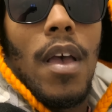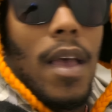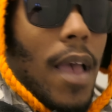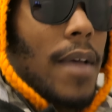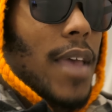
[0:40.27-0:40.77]

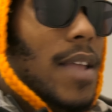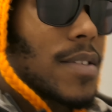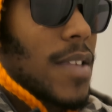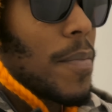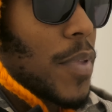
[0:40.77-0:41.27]
I, I got
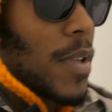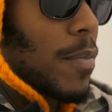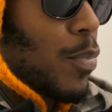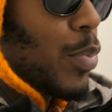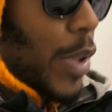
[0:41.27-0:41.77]

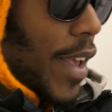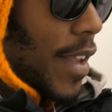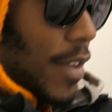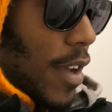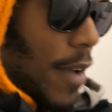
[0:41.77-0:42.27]
something
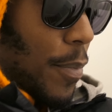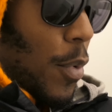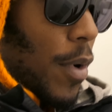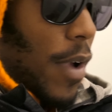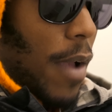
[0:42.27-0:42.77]
planned up
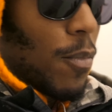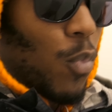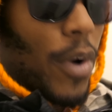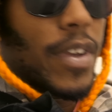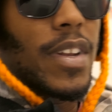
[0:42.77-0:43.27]
Well, I'm
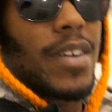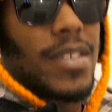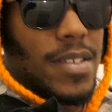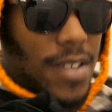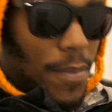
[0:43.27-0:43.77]
working
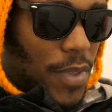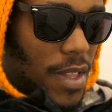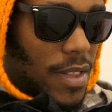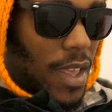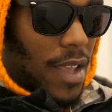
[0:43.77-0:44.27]
on
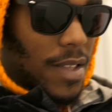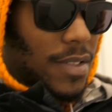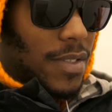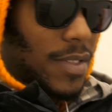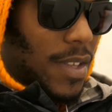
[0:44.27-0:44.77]
something
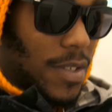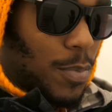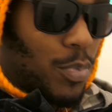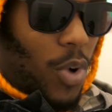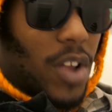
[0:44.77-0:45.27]
like
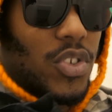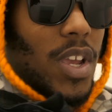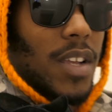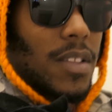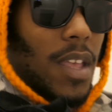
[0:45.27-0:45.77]
this
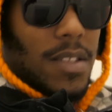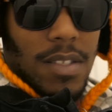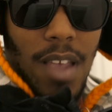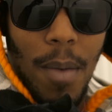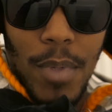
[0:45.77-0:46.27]
project
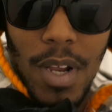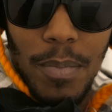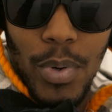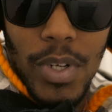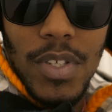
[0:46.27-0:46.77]
that's coming
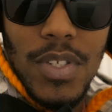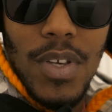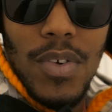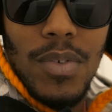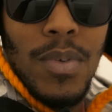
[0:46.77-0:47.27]
up pretty
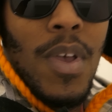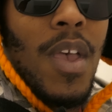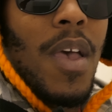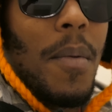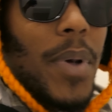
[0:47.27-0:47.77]
soon
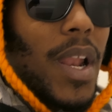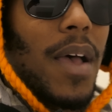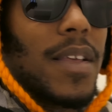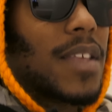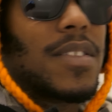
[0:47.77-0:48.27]
but
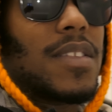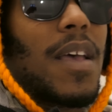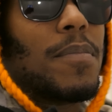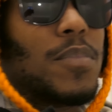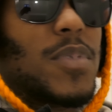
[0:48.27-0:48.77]

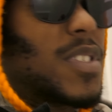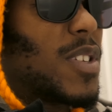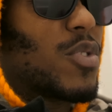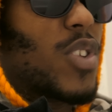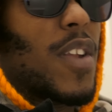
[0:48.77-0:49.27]
I, I'm
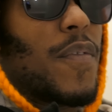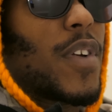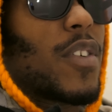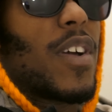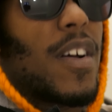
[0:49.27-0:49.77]
still trying to
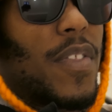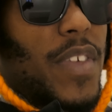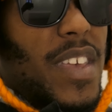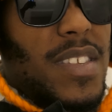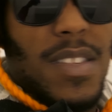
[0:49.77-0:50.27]
figure out
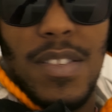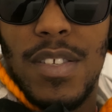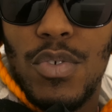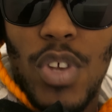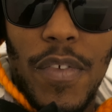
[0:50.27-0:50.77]
this and
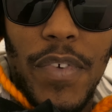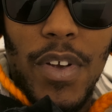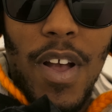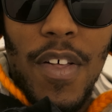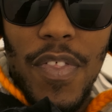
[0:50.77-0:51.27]
still trying to
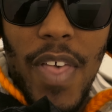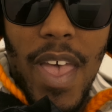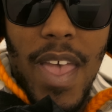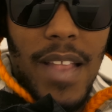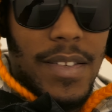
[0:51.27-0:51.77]
figure out
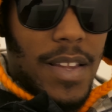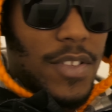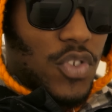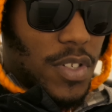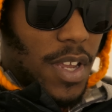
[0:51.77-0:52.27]
that, and
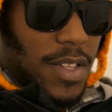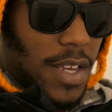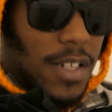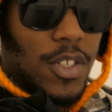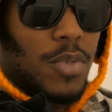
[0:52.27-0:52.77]
it's just gonna
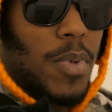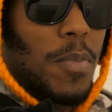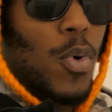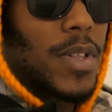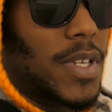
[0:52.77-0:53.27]
take a little bit
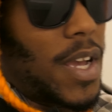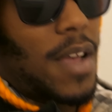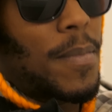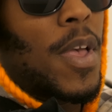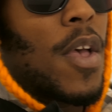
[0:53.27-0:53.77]
more
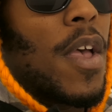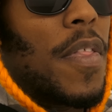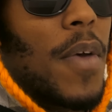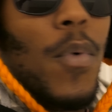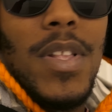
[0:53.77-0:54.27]
time.
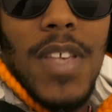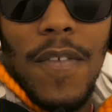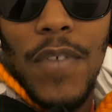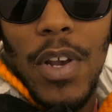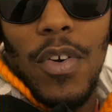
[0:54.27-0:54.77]
Then once I
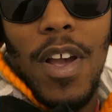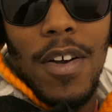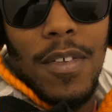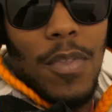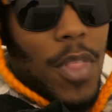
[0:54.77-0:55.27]
figure
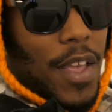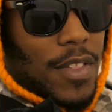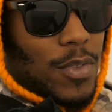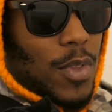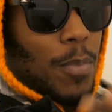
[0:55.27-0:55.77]
out
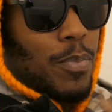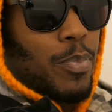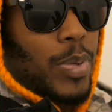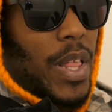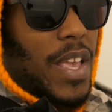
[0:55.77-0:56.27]
like the
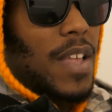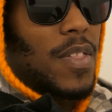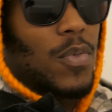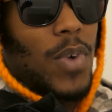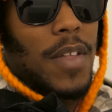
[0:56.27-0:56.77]
plan,
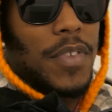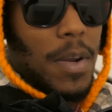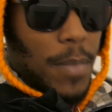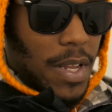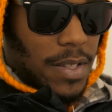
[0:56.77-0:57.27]
the route that
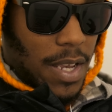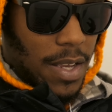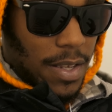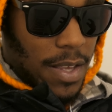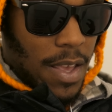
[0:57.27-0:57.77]
I'm gonna
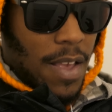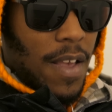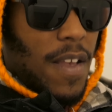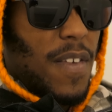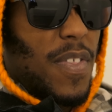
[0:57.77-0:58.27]

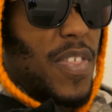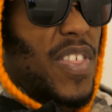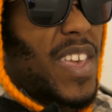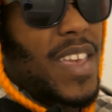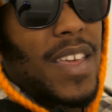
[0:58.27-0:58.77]
take,
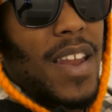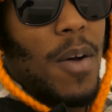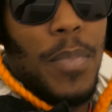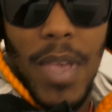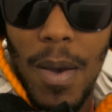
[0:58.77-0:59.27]
then
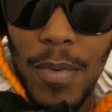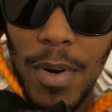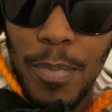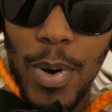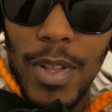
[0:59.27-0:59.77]
I'll be
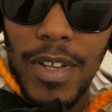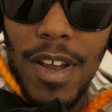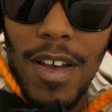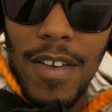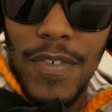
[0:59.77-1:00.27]
able to pull it
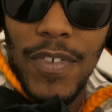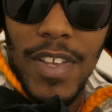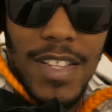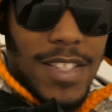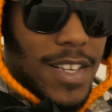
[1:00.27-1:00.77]
off,
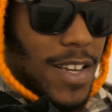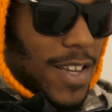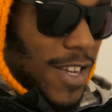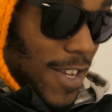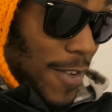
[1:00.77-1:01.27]
and
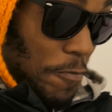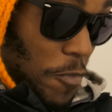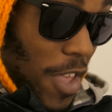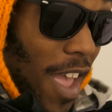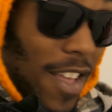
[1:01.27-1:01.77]

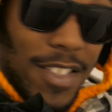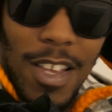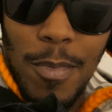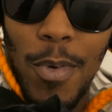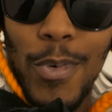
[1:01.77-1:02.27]
uh, yeah, it's
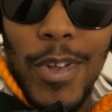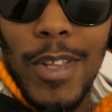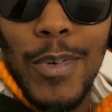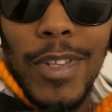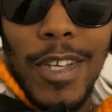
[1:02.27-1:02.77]
gonna be really,
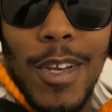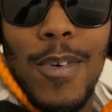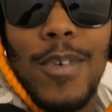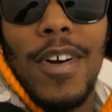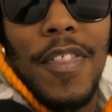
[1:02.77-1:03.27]
really cool.